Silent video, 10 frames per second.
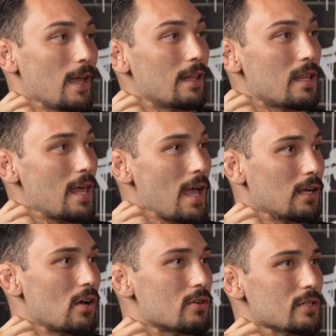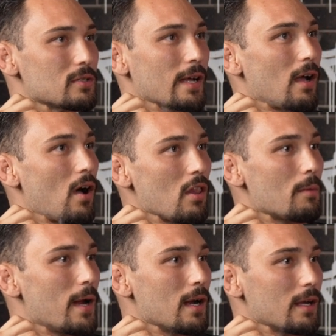And then the head coach, he was, like, an
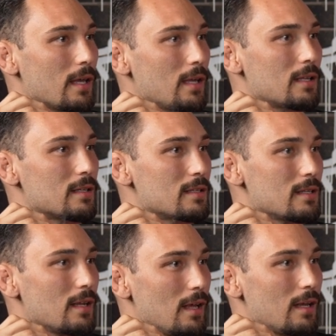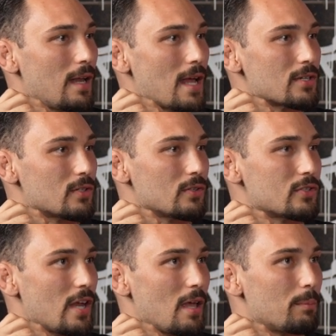All-American national
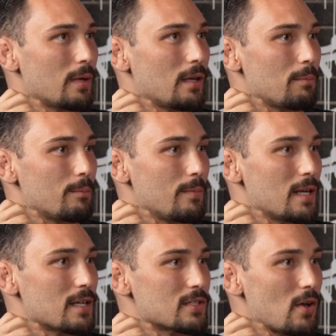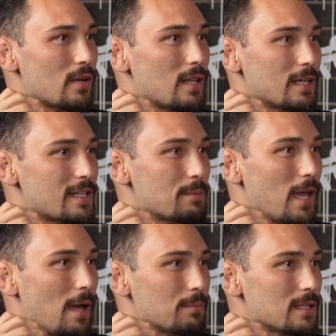champ at Minnesota, like team
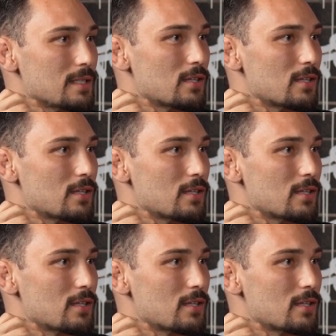captain.